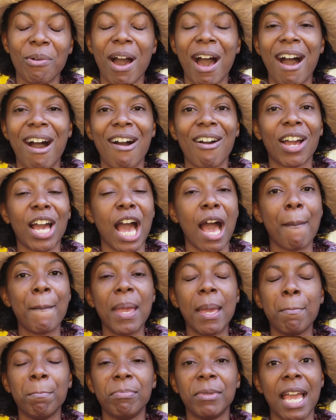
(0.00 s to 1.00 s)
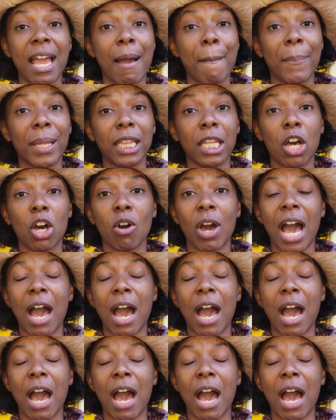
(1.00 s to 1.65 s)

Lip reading: all comment down below.